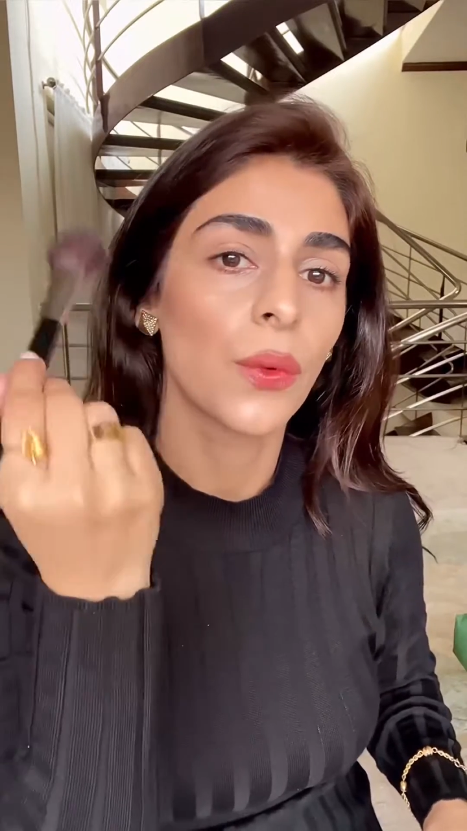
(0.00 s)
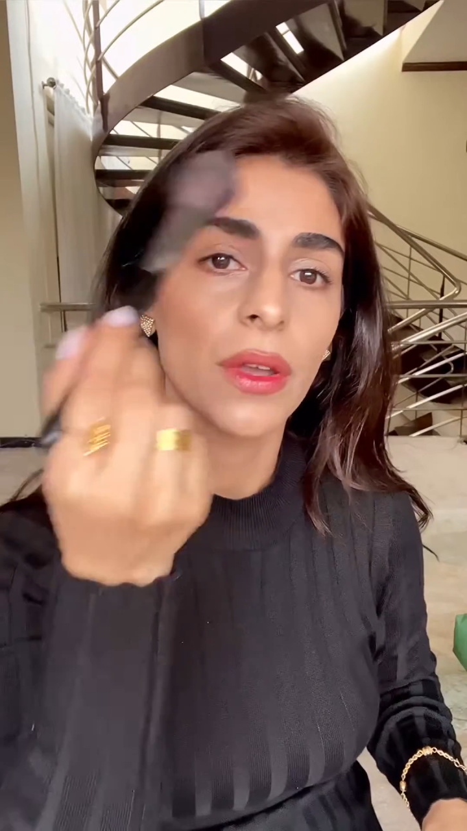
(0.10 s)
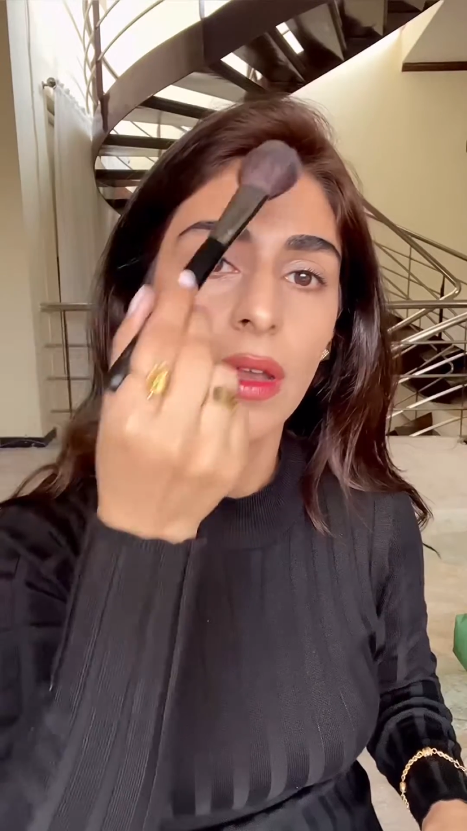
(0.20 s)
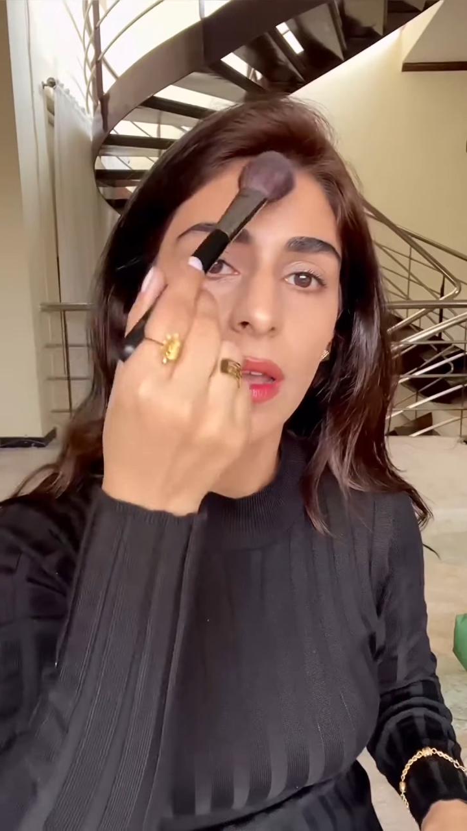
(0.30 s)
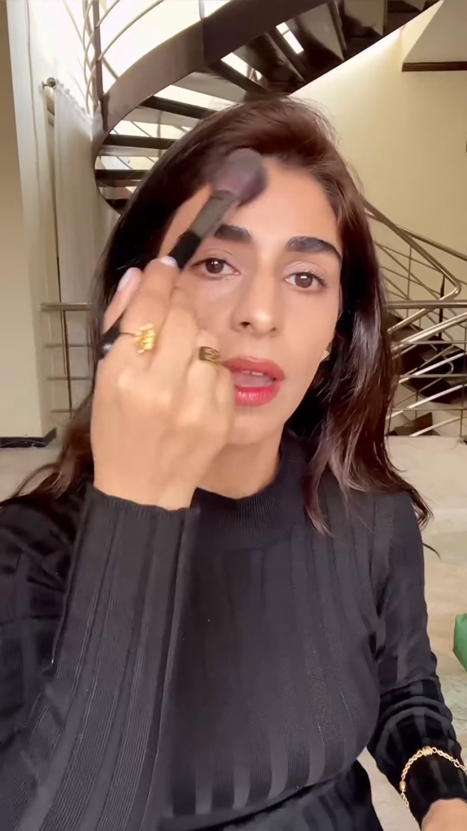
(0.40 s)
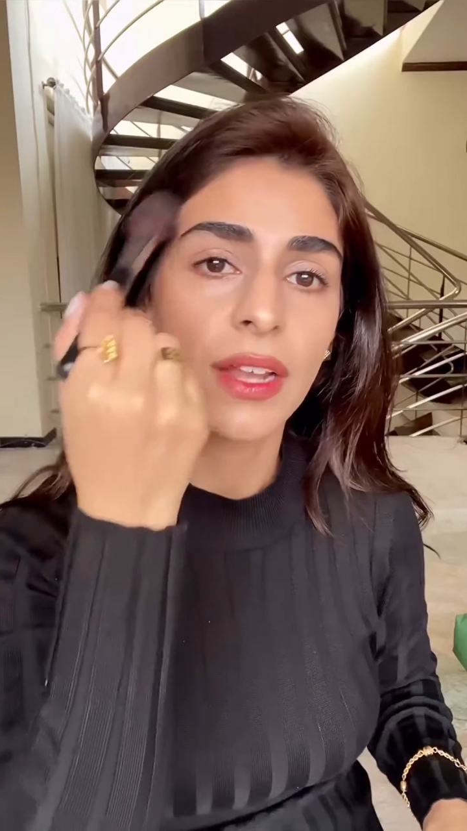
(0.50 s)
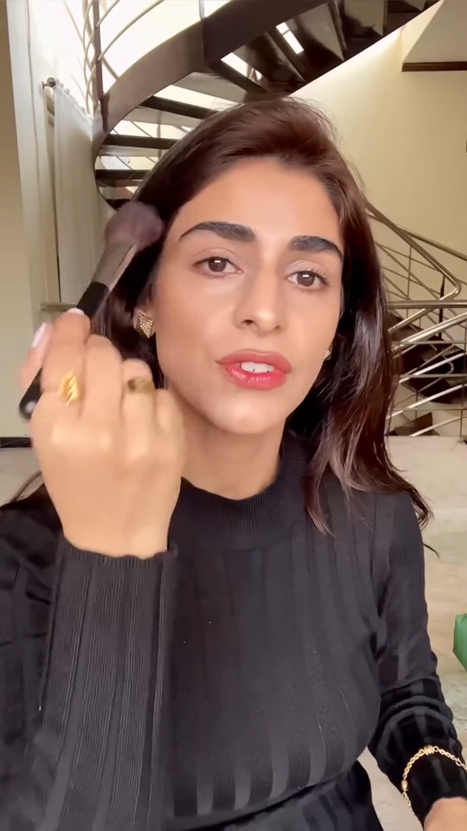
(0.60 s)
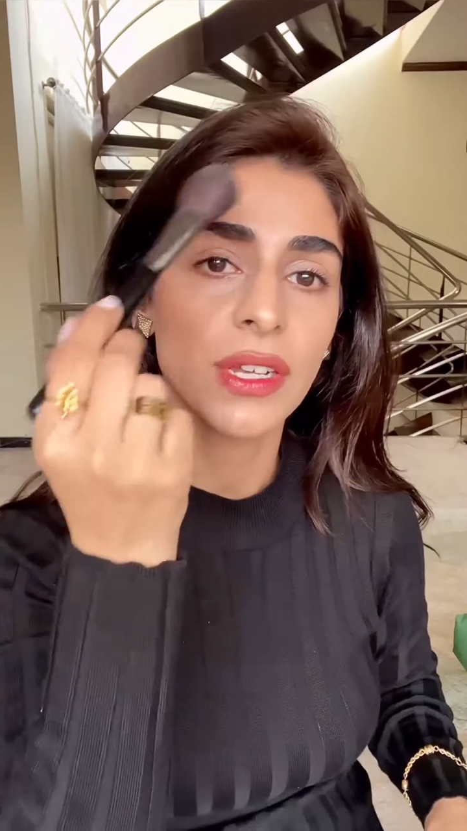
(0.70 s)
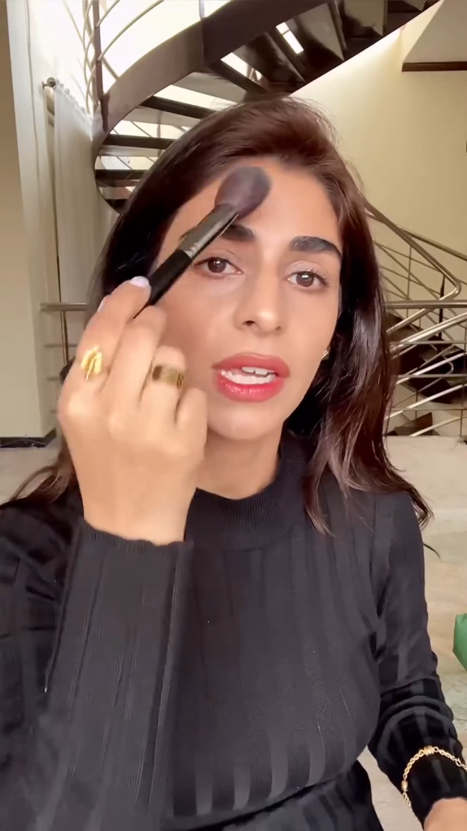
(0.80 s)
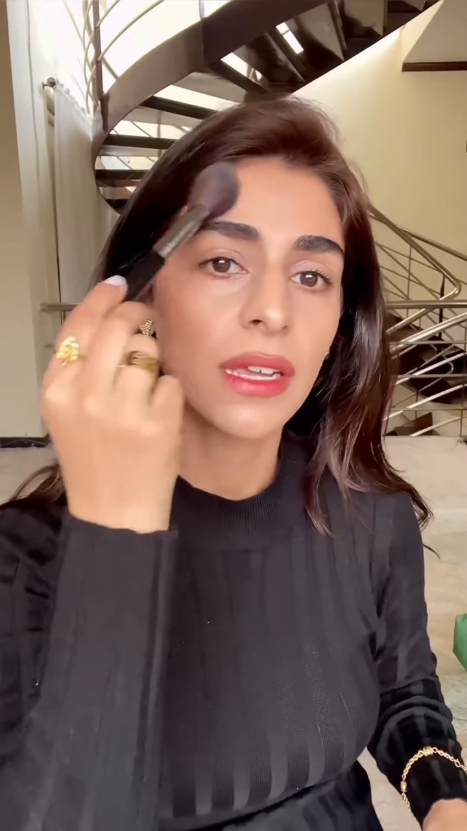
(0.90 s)
would
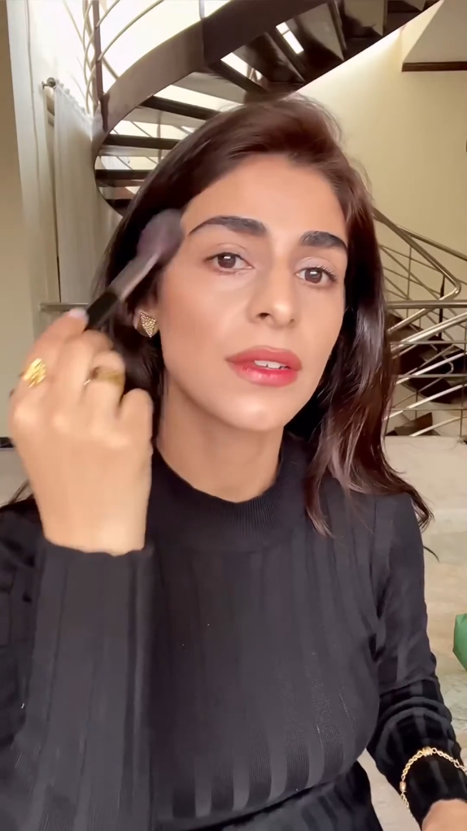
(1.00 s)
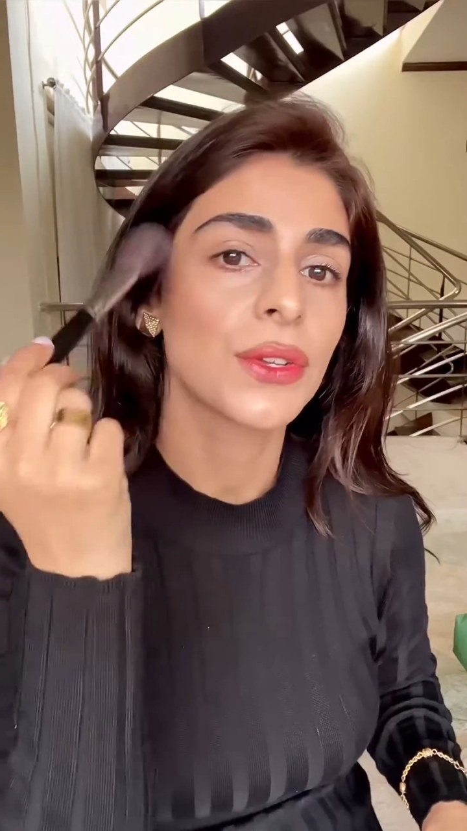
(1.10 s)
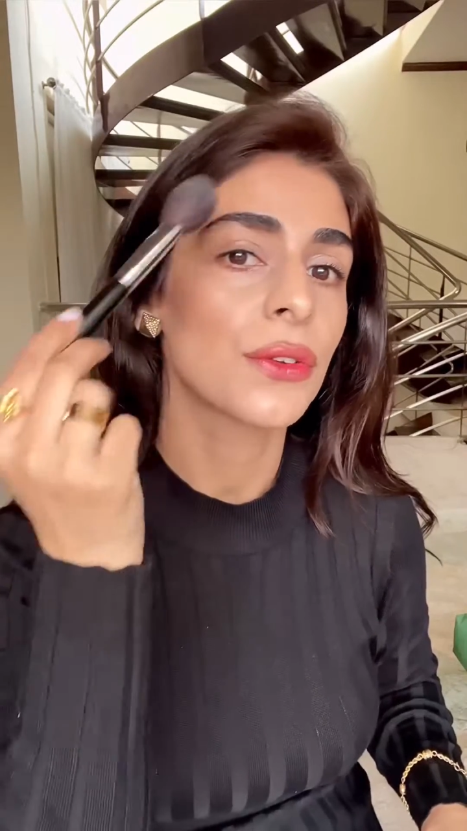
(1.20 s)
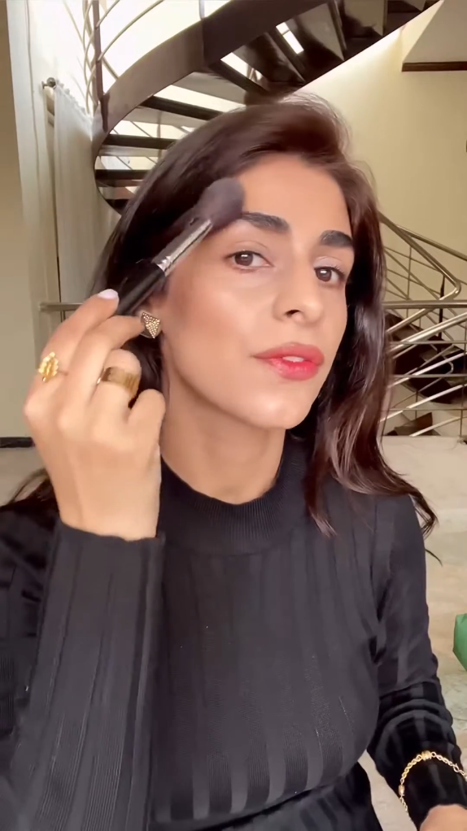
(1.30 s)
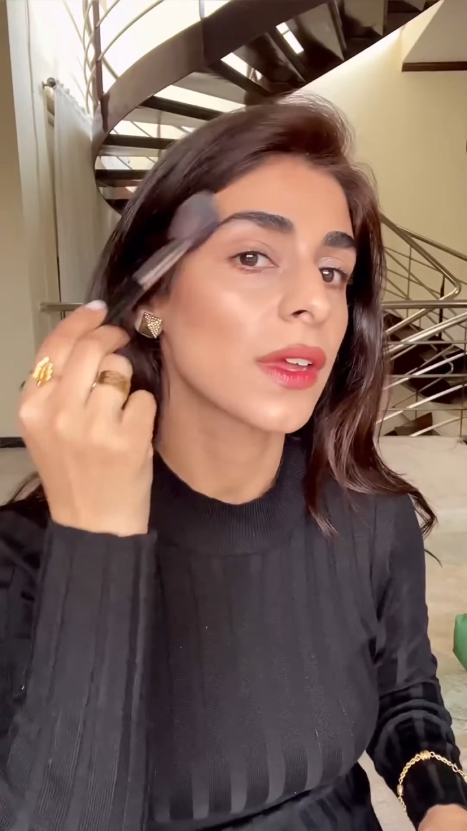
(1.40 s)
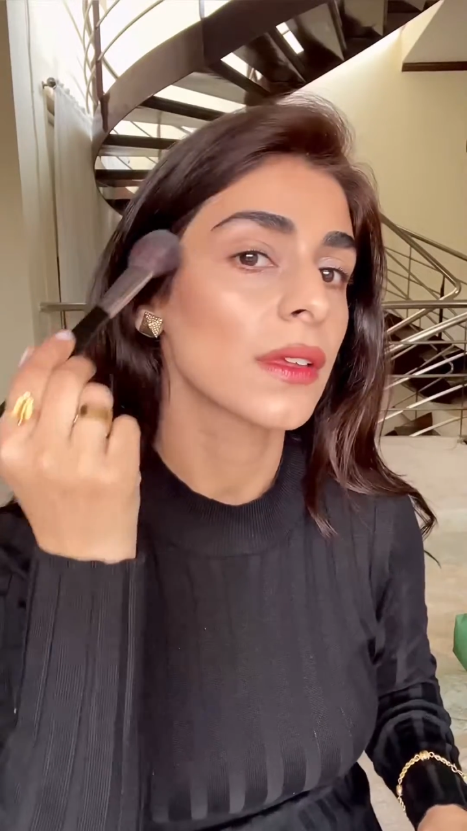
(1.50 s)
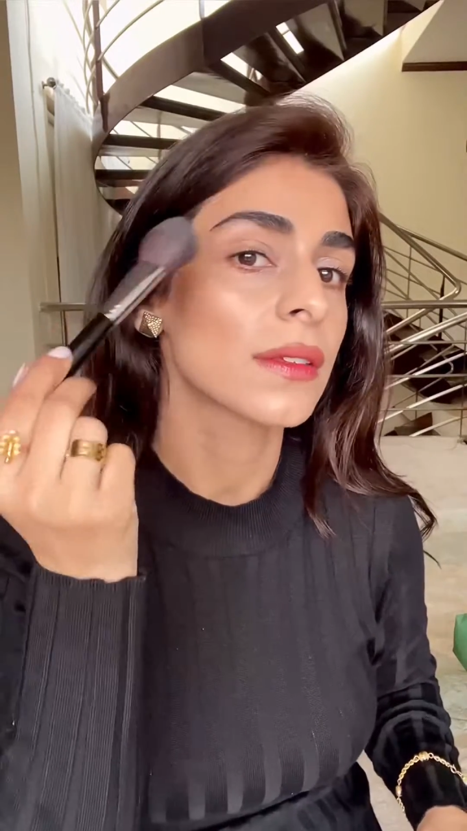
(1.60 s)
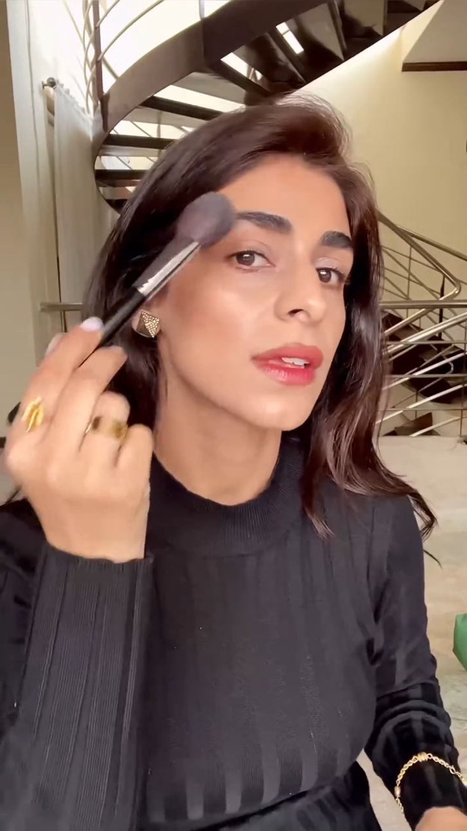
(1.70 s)
naturally hit your face.